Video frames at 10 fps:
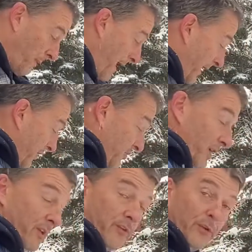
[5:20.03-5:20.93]
back and
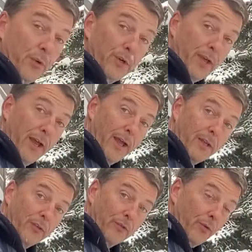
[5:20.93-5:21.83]
drain the sewer
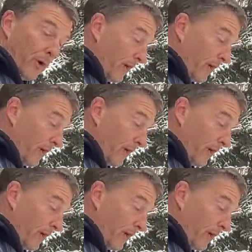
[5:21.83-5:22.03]
tanks or